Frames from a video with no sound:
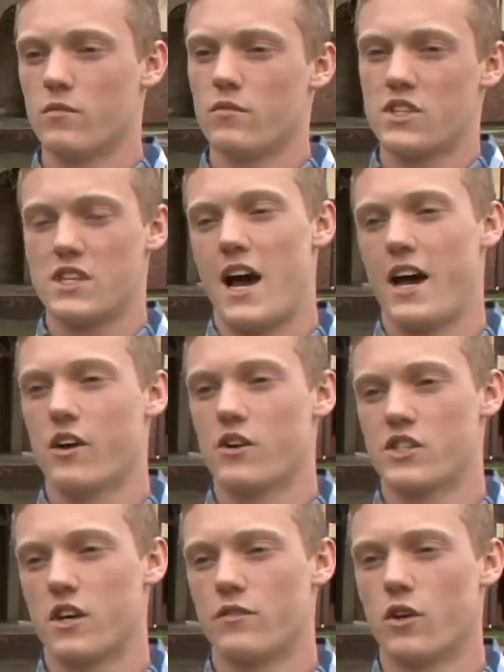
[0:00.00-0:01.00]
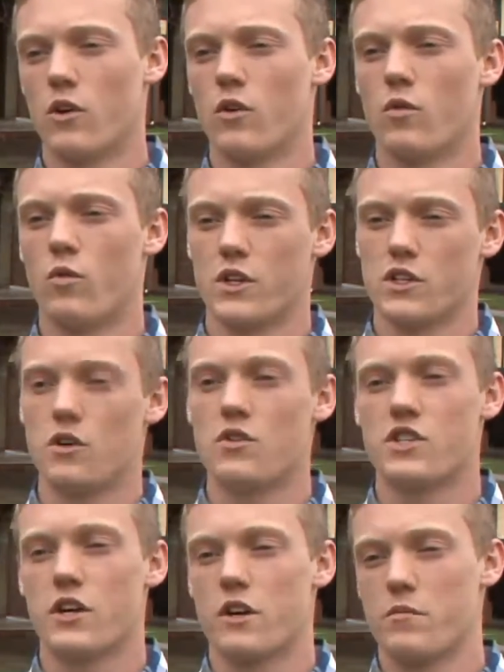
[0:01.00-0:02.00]
styles of to what
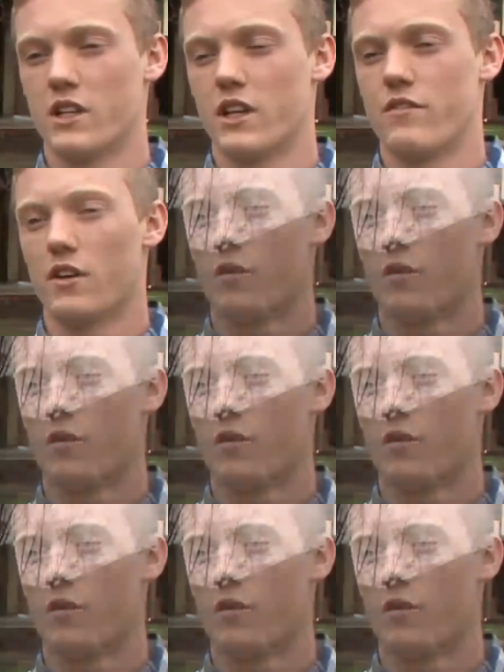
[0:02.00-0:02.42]
students you're going to be living